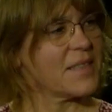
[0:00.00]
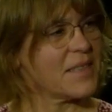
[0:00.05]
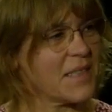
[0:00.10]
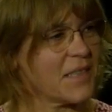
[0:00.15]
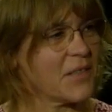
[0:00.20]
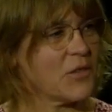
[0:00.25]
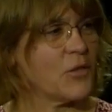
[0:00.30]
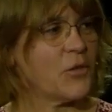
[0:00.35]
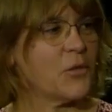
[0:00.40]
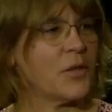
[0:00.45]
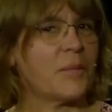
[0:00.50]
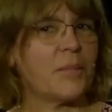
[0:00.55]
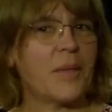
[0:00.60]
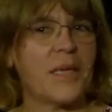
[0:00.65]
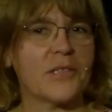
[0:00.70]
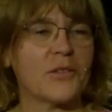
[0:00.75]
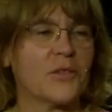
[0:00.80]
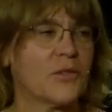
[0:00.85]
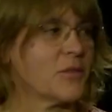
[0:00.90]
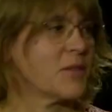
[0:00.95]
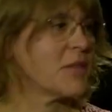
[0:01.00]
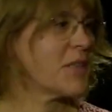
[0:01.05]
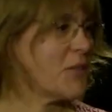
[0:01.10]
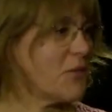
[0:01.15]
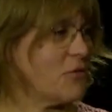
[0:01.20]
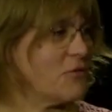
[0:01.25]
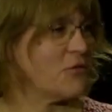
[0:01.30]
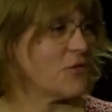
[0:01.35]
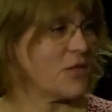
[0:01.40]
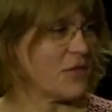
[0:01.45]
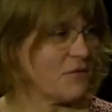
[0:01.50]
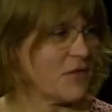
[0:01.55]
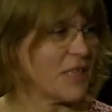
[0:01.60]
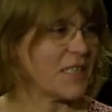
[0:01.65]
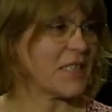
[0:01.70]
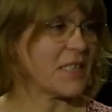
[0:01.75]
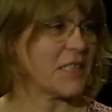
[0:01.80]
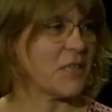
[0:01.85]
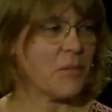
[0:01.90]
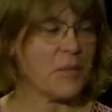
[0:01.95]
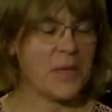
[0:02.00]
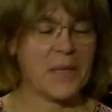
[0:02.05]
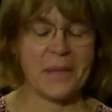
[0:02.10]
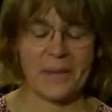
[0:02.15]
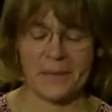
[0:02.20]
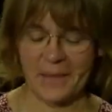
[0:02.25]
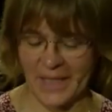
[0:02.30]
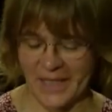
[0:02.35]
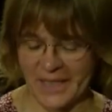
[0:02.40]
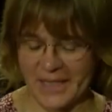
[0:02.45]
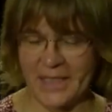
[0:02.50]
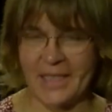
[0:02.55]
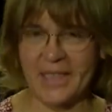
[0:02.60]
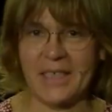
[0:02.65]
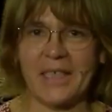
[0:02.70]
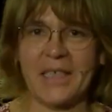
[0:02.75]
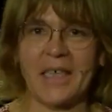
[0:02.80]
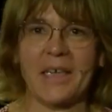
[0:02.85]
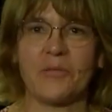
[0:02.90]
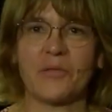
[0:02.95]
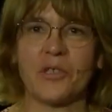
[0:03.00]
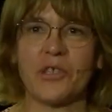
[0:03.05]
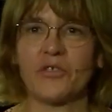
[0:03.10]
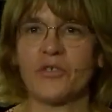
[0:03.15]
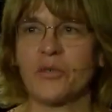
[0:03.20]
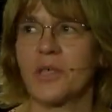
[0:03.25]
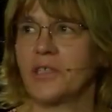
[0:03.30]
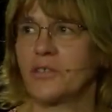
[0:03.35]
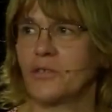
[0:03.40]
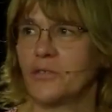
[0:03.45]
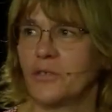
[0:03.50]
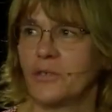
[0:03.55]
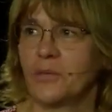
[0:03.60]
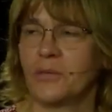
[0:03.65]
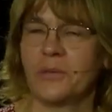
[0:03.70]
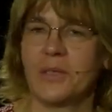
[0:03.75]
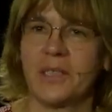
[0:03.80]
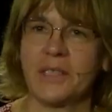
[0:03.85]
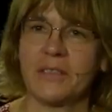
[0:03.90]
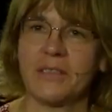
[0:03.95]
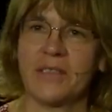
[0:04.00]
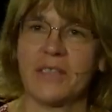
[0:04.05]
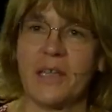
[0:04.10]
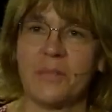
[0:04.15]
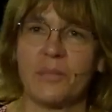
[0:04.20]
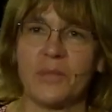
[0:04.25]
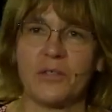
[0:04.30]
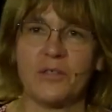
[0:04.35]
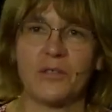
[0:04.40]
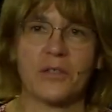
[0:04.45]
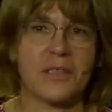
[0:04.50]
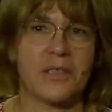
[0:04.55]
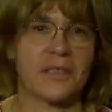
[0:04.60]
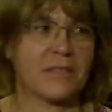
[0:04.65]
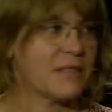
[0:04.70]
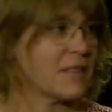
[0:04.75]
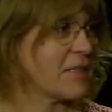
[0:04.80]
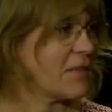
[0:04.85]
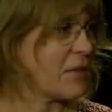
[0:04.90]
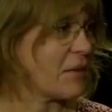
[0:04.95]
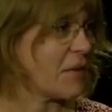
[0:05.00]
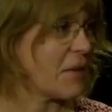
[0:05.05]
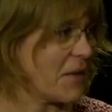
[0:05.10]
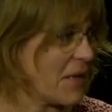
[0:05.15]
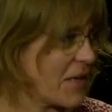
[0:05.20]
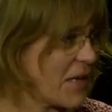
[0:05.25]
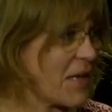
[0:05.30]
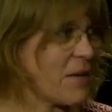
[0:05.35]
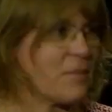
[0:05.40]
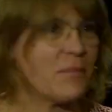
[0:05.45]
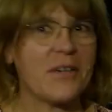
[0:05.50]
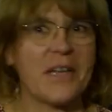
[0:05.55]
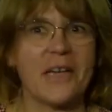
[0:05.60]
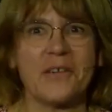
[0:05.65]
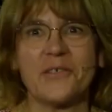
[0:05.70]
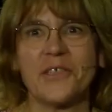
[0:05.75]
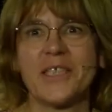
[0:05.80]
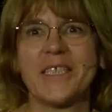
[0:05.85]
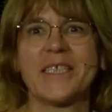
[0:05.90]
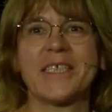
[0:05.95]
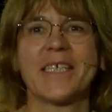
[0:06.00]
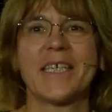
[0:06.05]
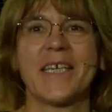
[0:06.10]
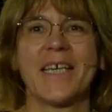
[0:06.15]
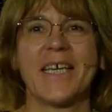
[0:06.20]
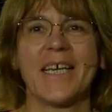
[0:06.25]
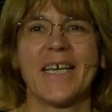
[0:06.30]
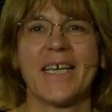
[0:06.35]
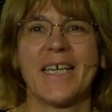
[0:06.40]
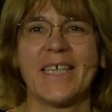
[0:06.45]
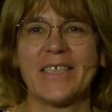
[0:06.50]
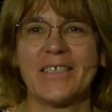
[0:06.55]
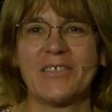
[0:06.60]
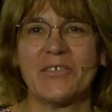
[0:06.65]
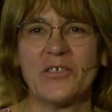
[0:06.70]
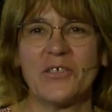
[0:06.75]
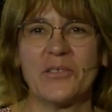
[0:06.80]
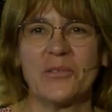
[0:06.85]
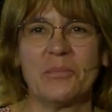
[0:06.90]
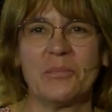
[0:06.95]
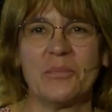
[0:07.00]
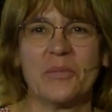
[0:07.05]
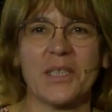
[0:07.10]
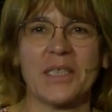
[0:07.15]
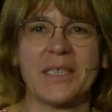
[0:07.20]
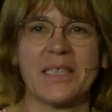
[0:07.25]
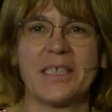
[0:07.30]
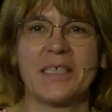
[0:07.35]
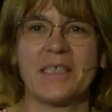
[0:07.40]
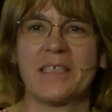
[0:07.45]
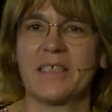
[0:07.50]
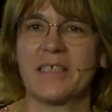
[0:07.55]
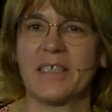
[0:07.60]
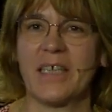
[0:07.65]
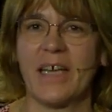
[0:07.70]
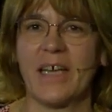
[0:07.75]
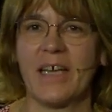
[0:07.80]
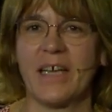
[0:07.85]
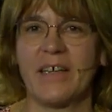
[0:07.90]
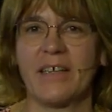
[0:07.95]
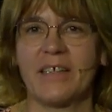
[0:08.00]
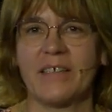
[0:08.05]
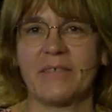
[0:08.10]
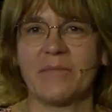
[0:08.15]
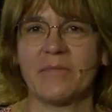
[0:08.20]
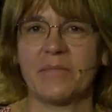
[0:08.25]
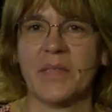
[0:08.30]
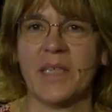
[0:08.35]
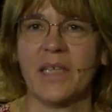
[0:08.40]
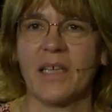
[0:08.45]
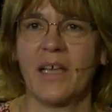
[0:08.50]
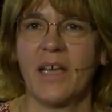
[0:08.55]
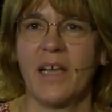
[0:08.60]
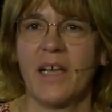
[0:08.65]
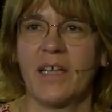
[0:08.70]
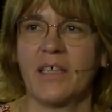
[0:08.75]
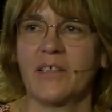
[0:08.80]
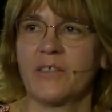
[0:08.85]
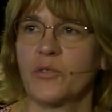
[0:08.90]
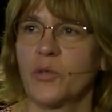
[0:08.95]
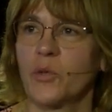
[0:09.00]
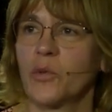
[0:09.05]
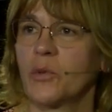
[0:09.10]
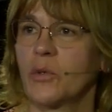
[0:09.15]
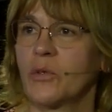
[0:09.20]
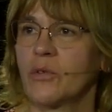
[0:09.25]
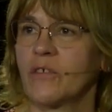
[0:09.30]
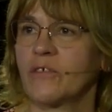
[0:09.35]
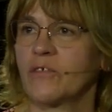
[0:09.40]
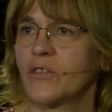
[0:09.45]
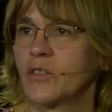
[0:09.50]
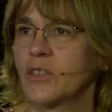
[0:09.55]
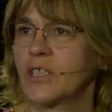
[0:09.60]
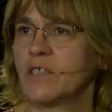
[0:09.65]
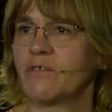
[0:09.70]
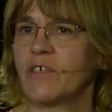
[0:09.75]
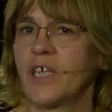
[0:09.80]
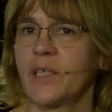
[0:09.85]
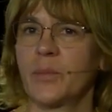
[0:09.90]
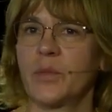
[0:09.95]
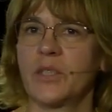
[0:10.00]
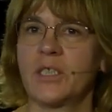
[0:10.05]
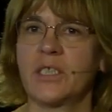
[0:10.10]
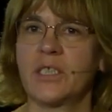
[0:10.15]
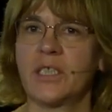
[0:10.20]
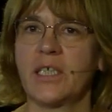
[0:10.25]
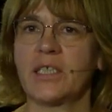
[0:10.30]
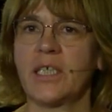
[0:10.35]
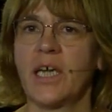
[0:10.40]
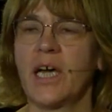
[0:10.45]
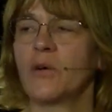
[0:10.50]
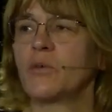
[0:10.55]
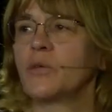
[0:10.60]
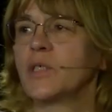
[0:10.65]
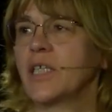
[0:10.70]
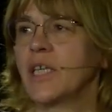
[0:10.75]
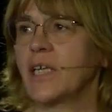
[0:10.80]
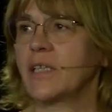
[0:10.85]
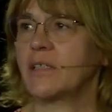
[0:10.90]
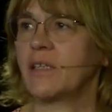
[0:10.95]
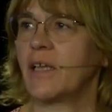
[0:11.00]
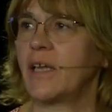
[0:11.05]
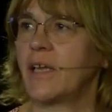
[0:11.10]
Thank you, Alberto. Thank you for inviting me. And I will try to, in 10 minutes that I'm allowed, to present the role of notified body and how we can